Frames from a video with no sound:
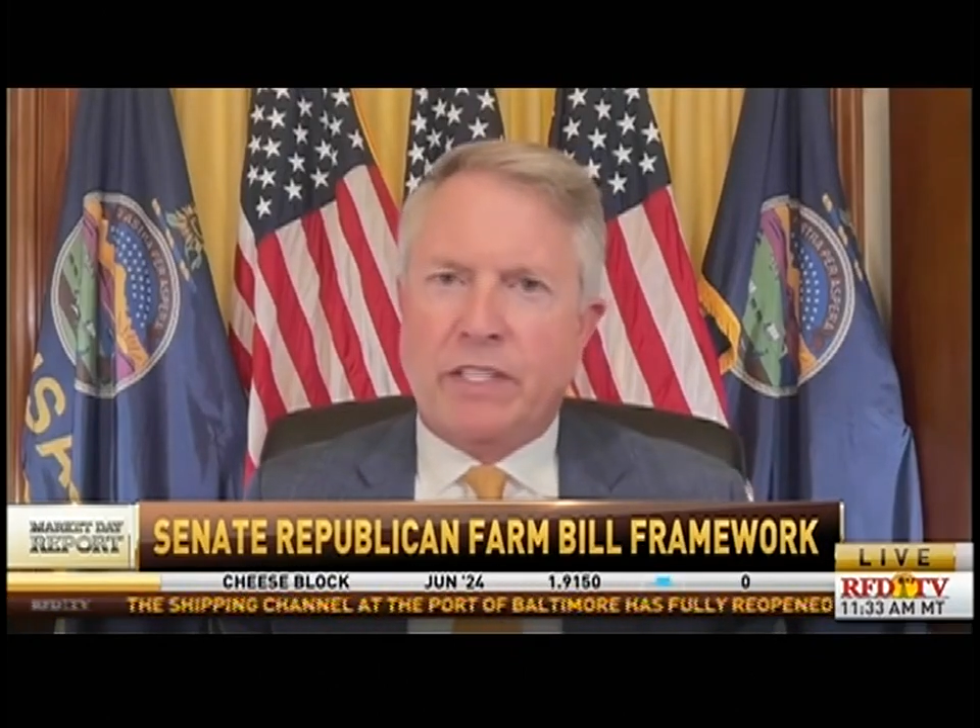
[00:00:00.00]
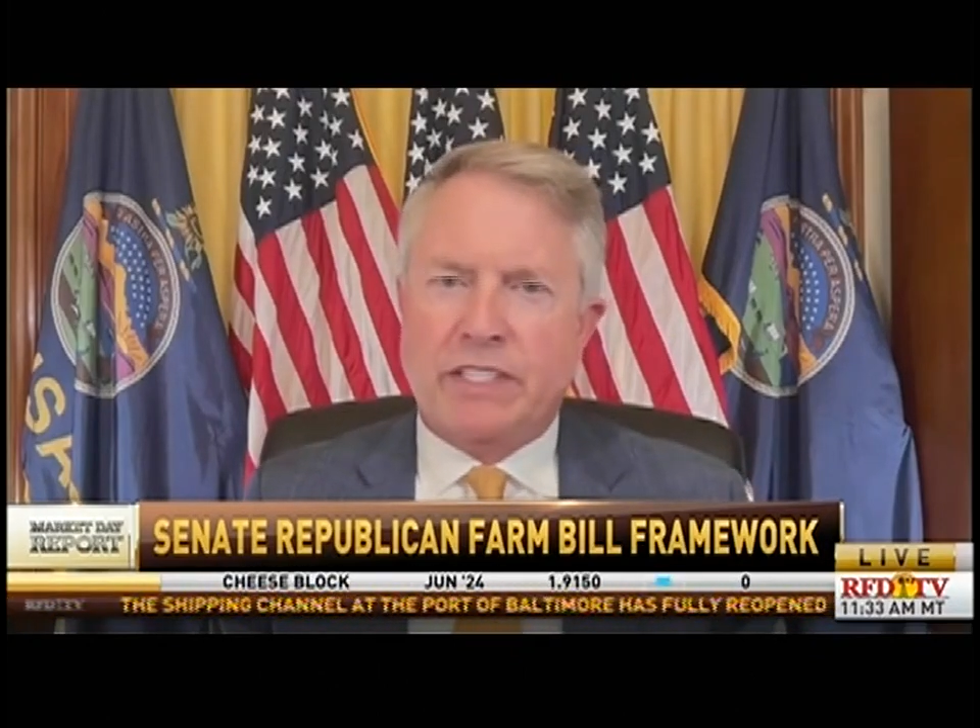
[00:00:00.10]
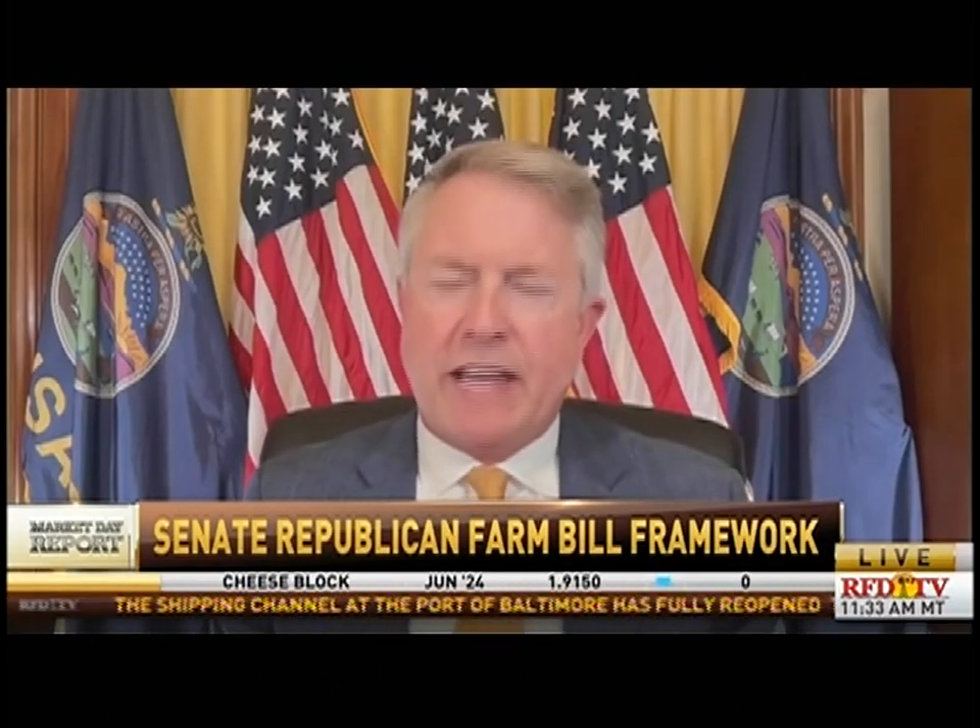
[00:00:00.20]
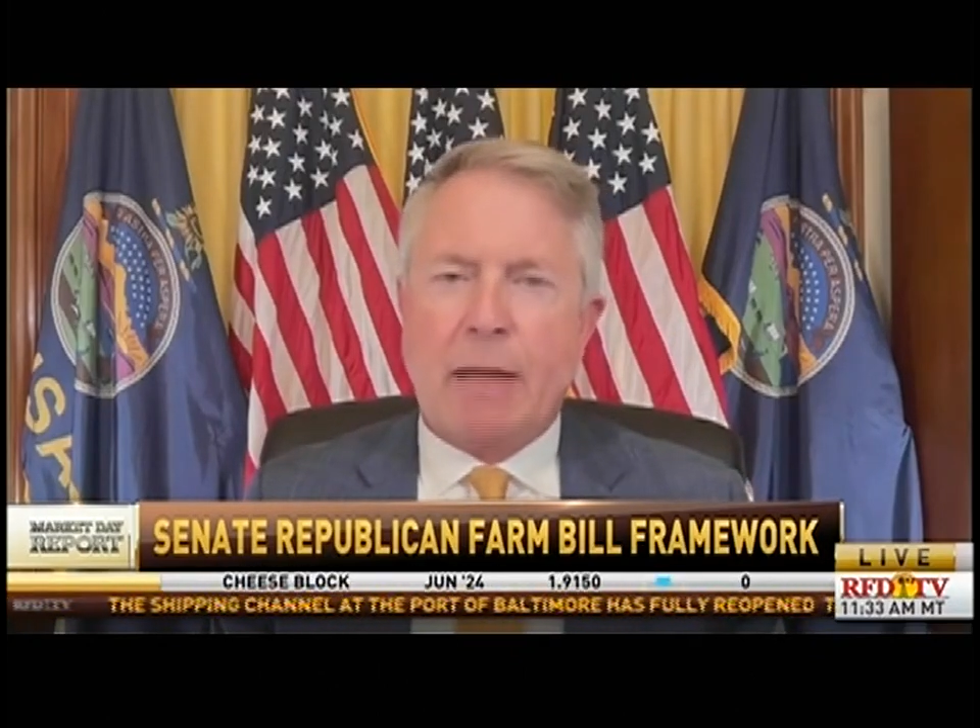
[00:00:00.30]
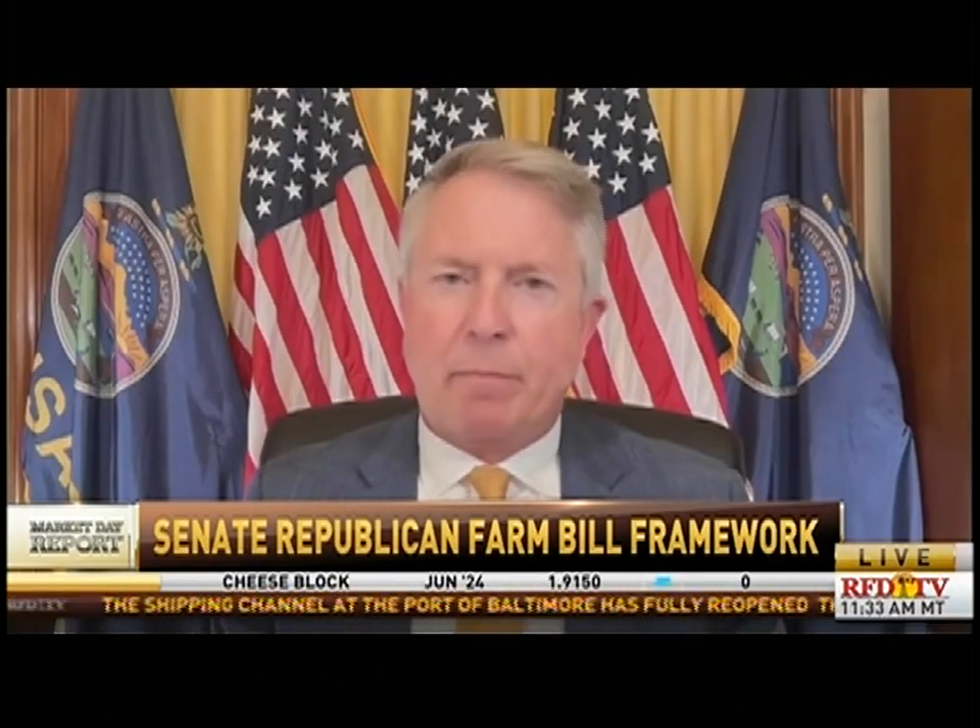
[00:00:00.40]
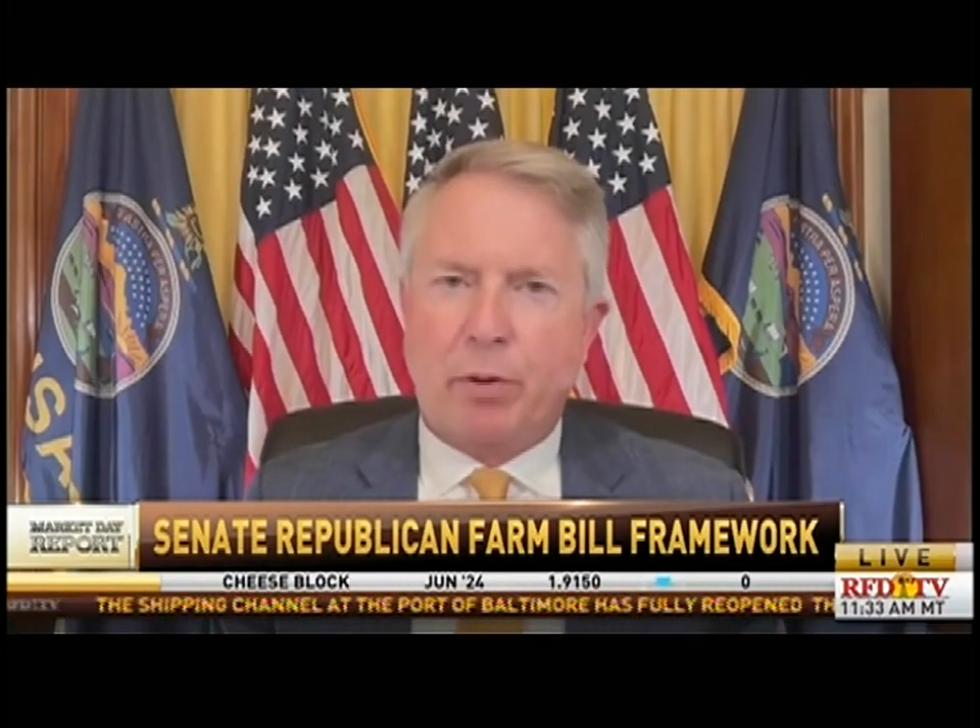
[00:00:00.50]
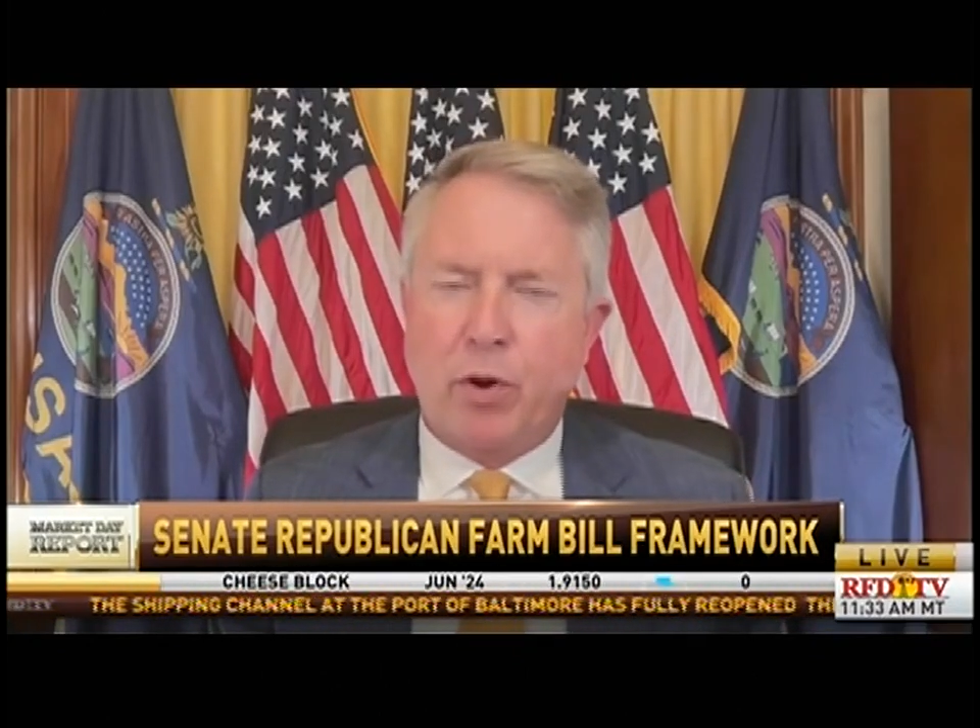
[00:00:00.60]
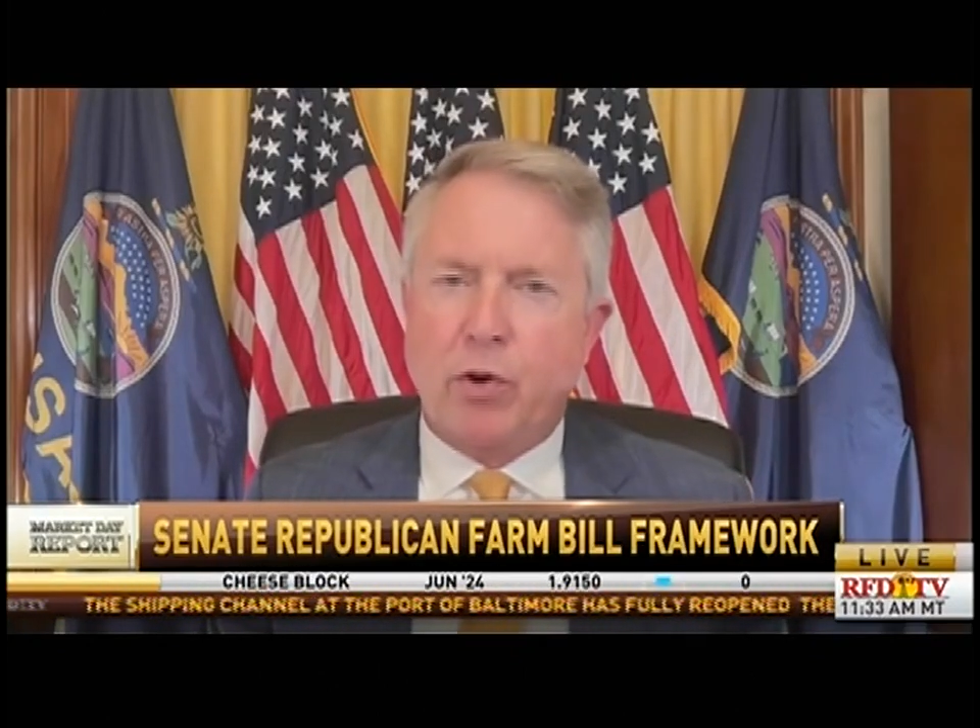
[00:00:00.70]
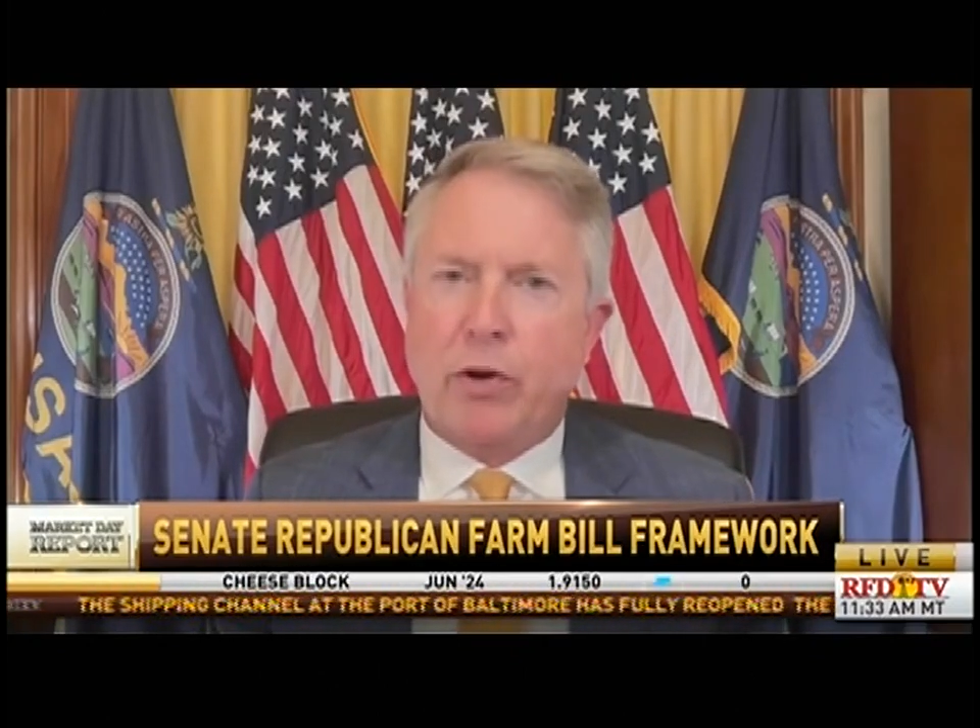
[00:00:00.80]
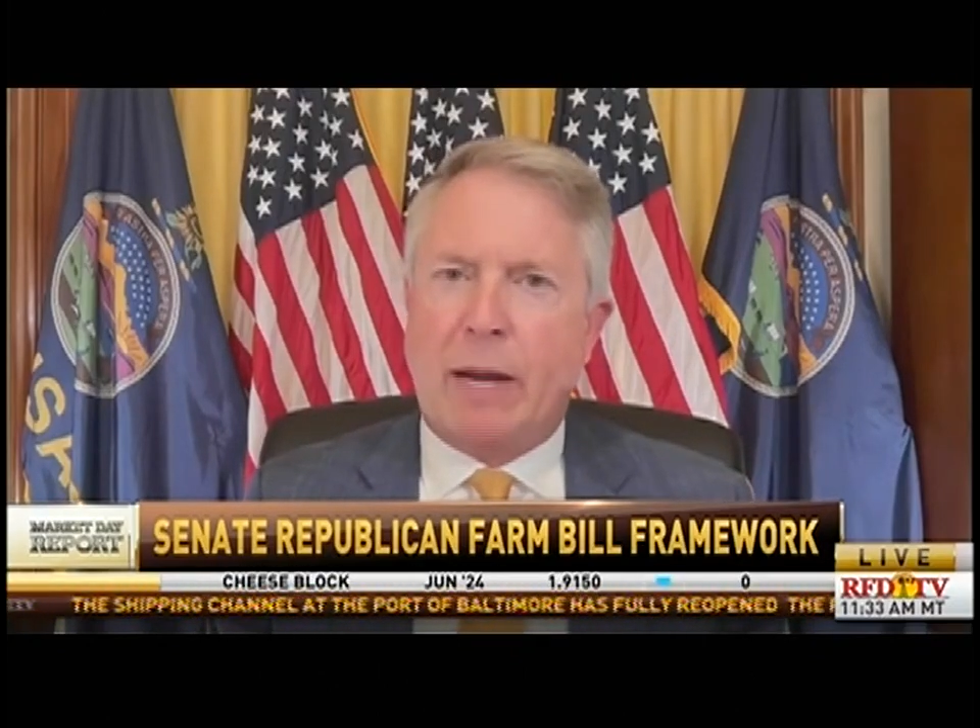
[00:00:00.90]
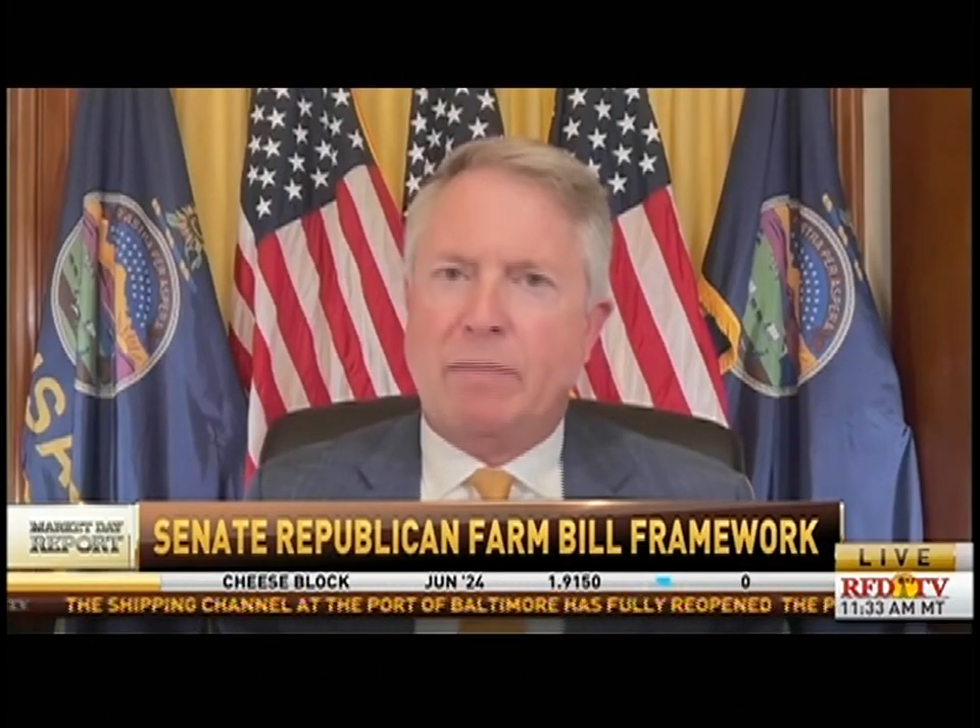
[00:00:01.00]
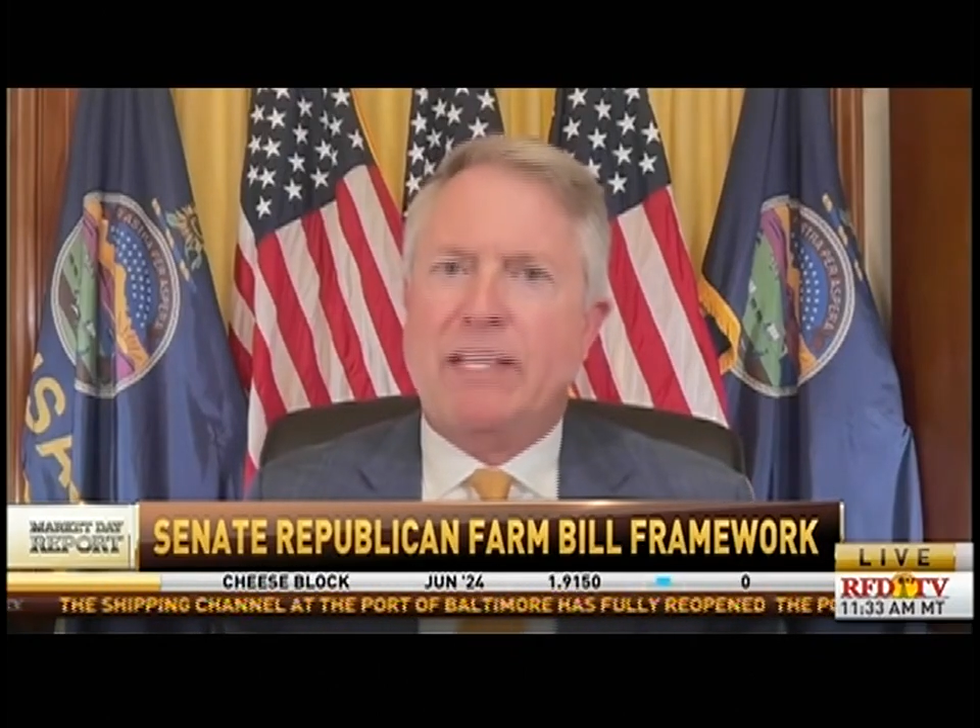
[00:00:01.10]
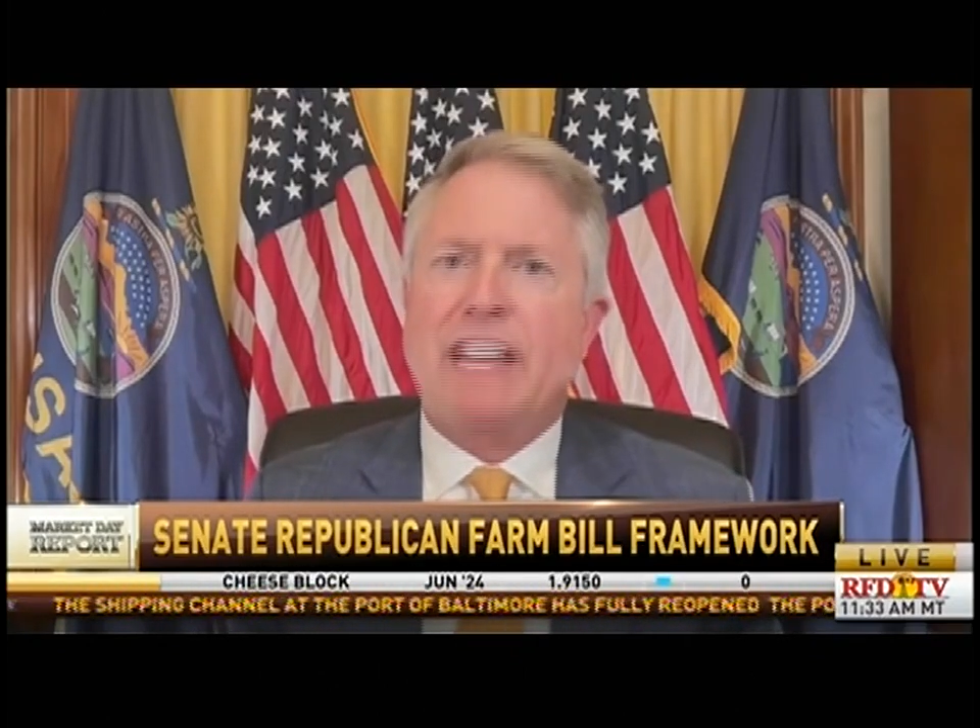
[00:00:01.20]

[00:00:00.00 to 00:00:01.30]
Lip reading: SNAP programs.